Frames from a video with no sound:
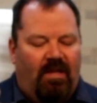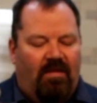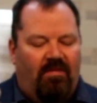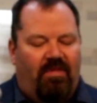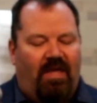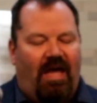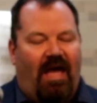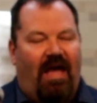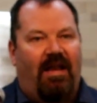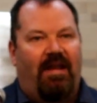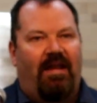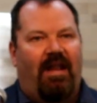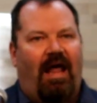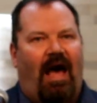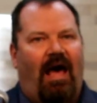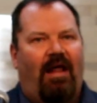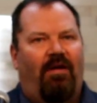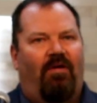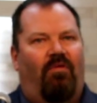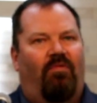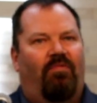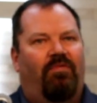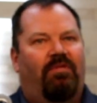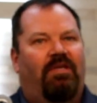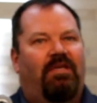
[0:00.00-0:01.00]
that
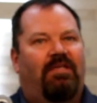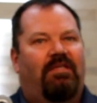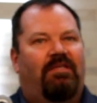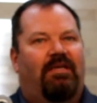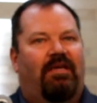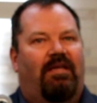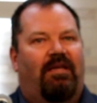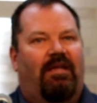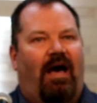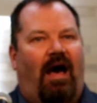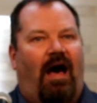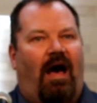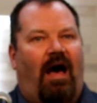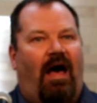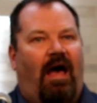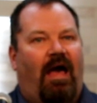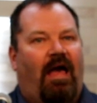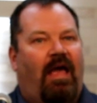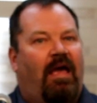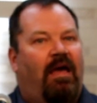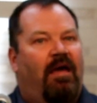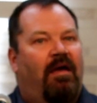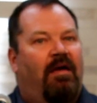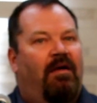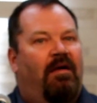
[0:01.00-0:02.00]
not only
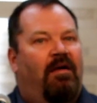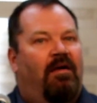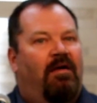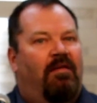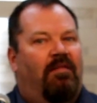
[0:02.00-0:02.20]
deny